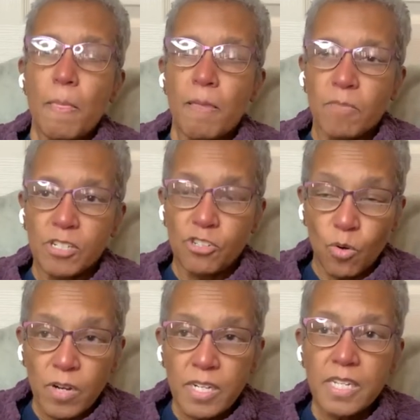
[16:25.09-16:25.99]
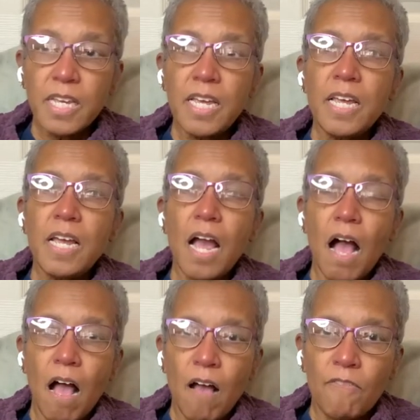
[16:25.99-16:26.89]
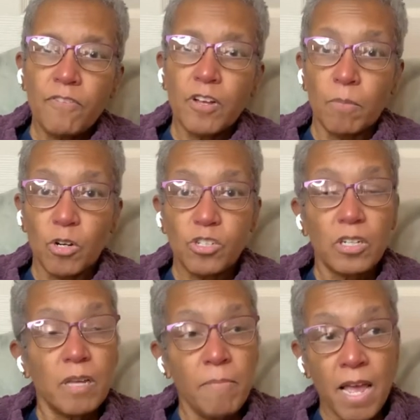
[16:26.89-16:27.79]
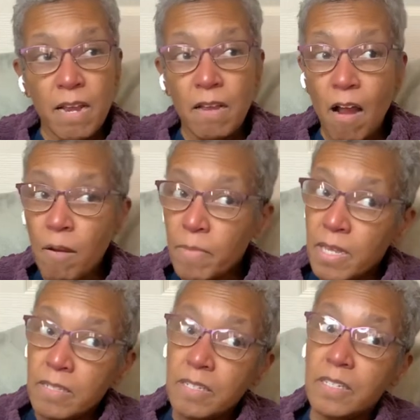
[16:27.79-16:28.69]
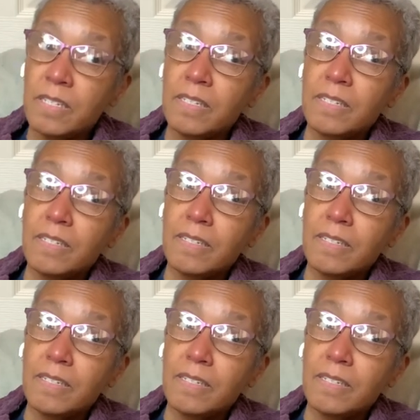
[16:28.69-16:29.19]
The majority of commercially made garments,